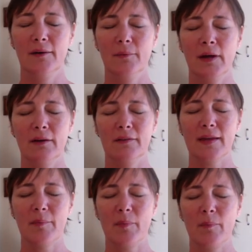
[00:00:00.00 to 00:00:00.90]
Where is
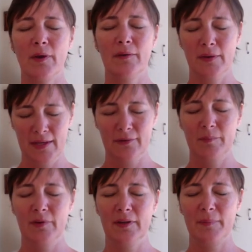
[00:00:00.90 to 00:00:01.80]
that? That's
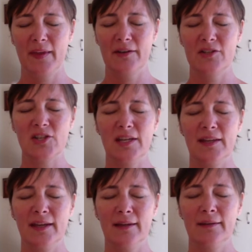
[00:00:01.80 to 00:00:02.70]
right, build up the energy,
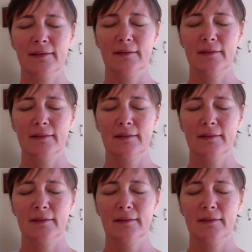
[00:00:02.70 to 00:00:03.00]
and then,